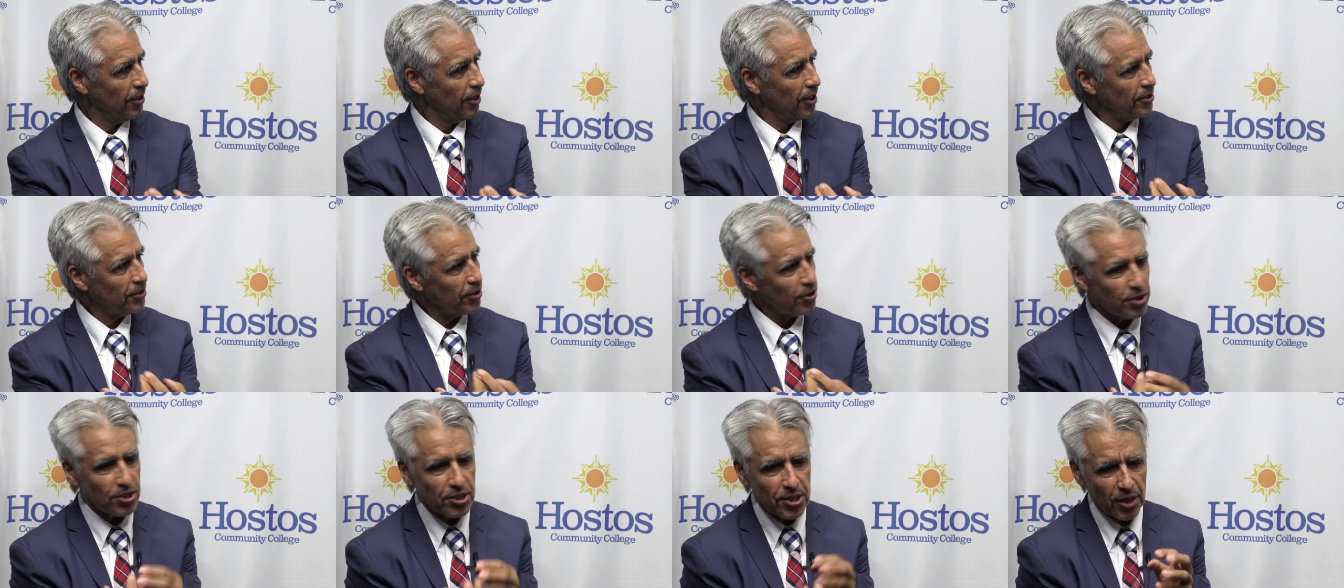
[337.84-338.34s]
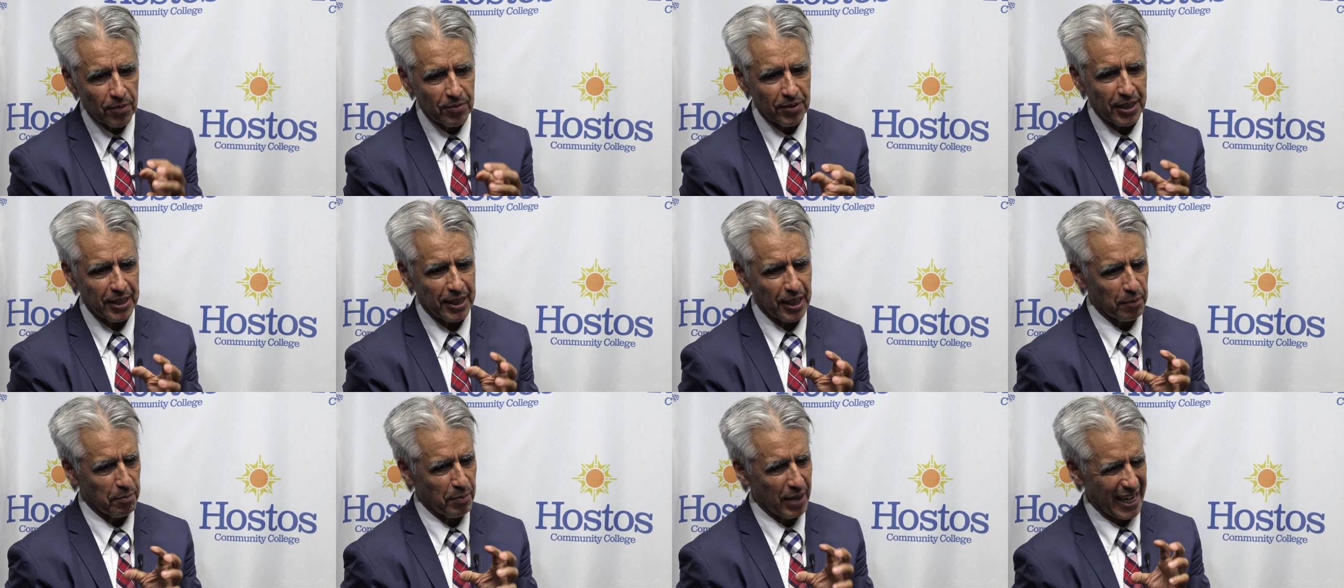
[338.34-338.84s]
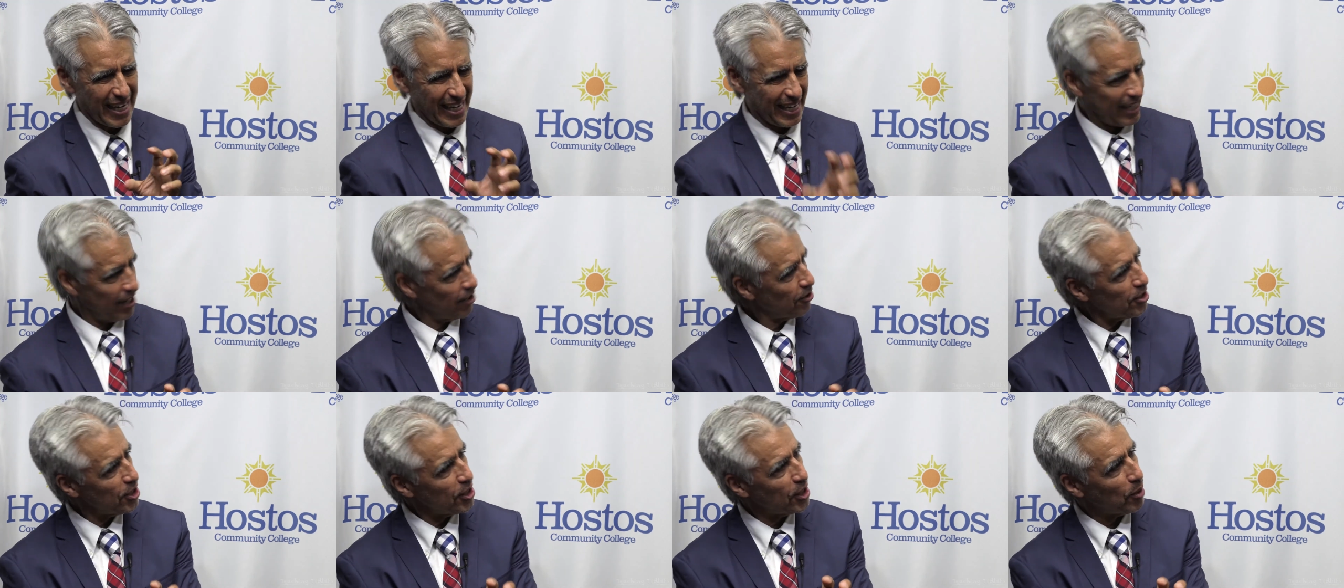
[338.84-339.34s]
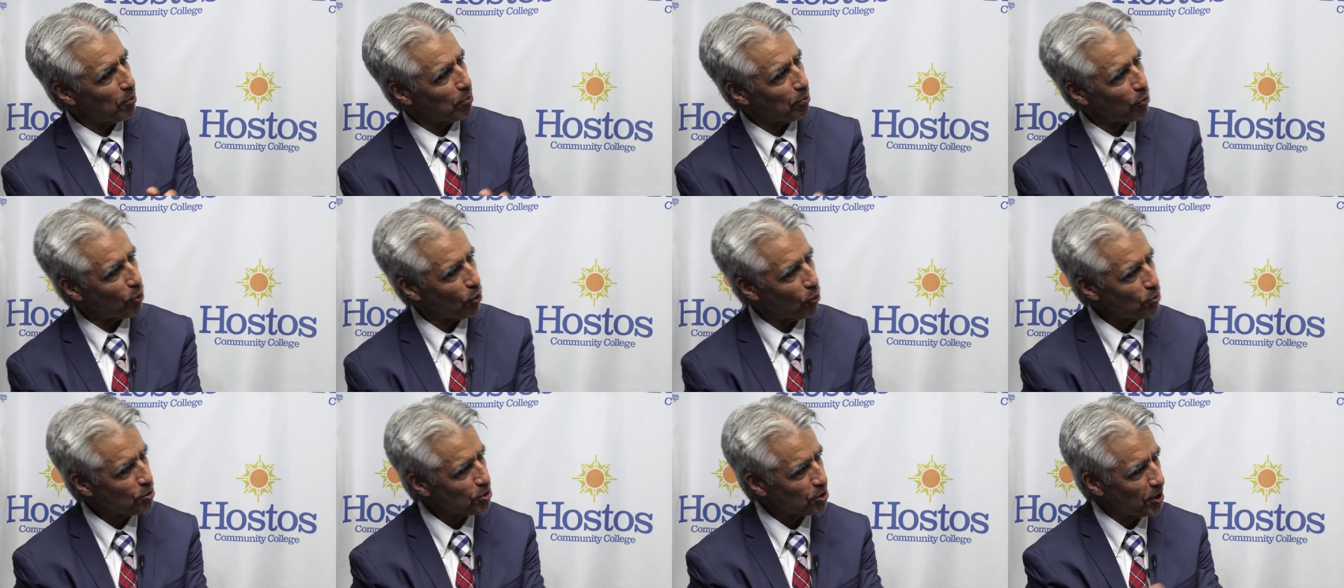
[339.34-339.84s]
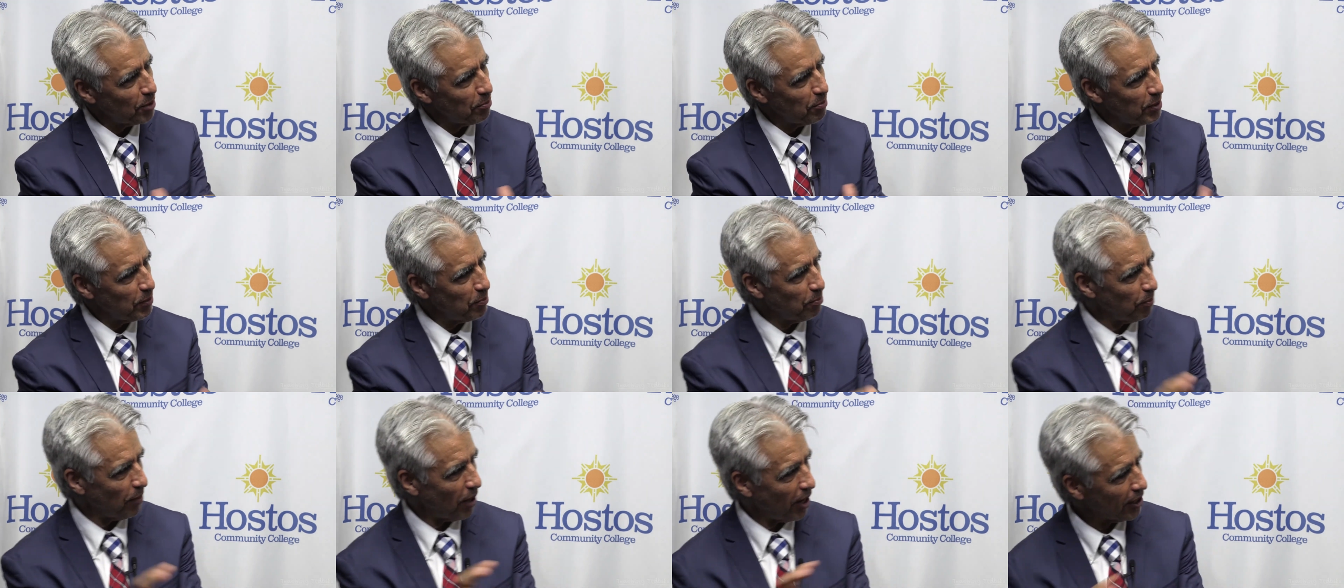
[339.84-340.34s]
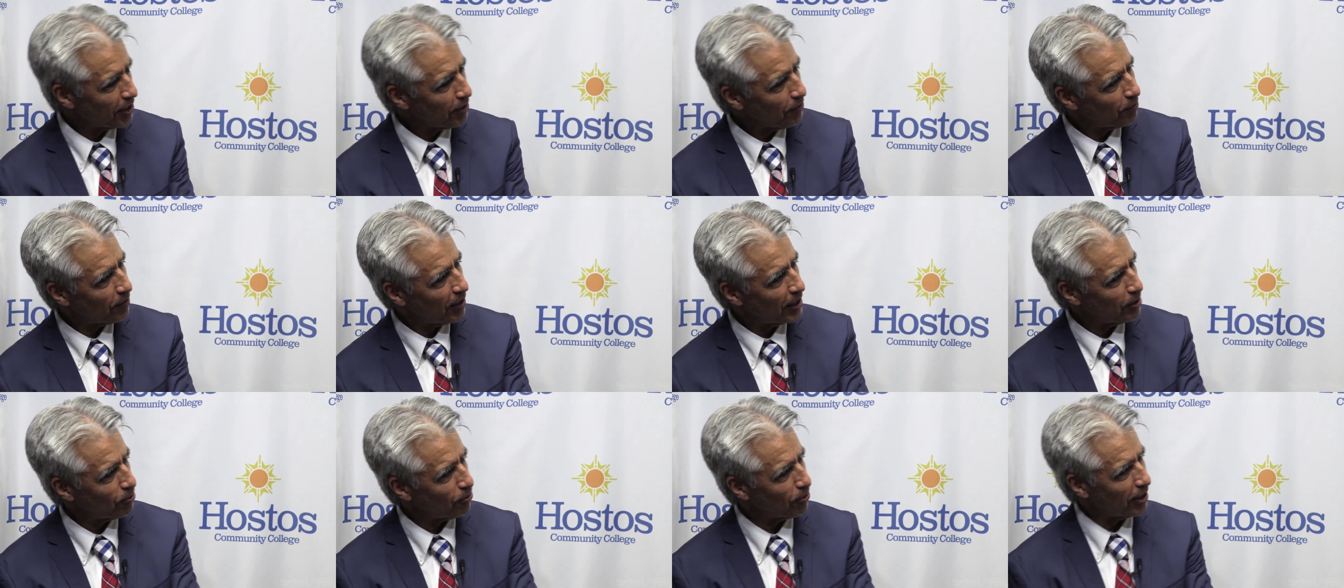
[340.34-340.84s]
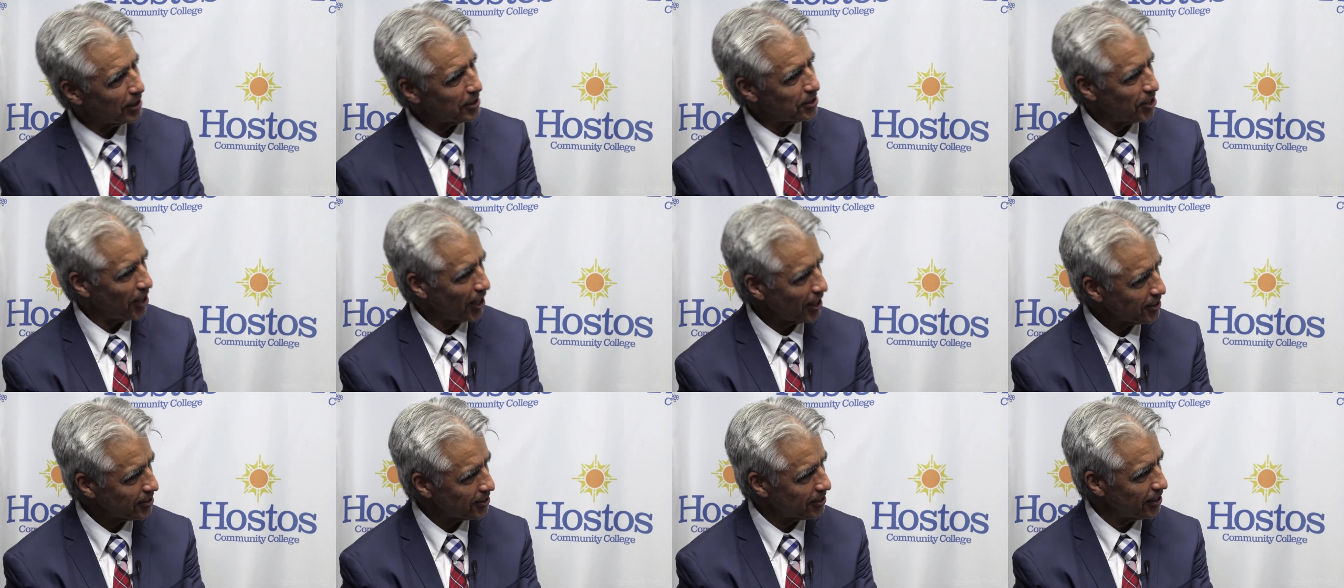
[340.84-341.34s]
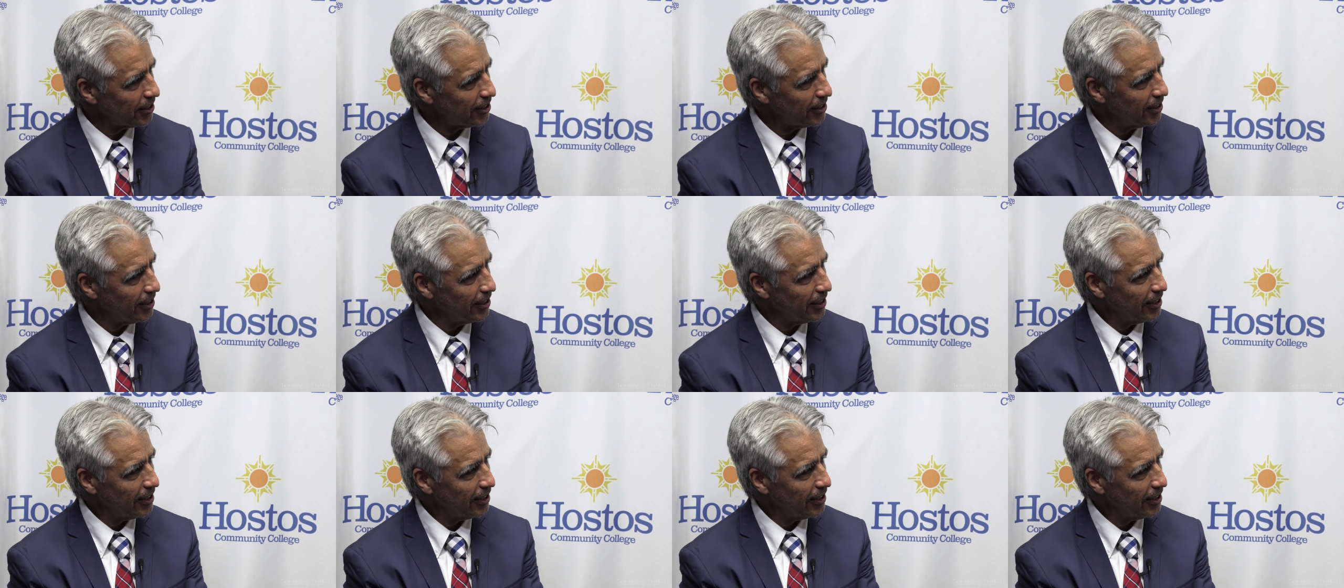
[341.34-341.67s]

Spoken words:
Is there something that my learning approach can be modified or adjusted?